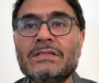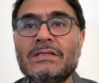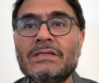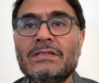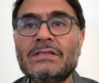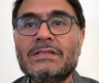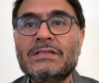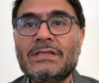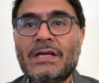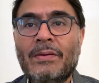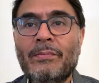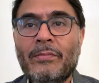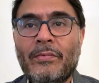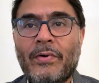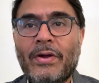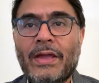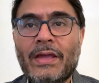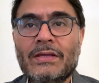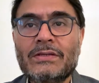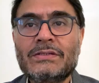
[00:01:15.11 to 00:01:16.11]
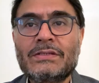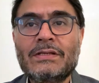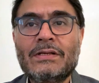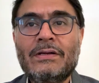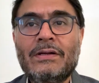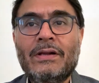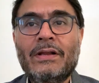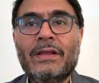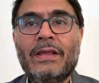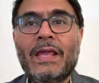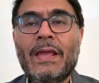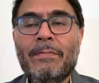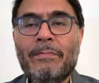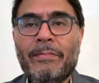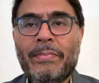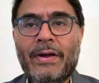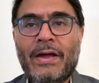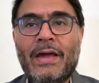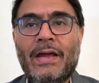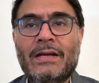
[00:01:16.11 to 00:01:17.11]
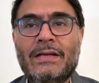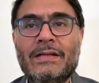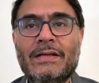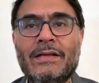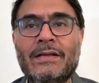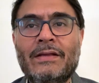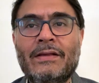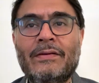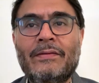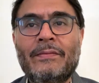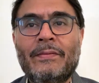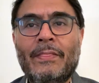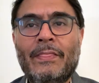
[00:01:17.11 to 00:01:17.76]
some ways impacting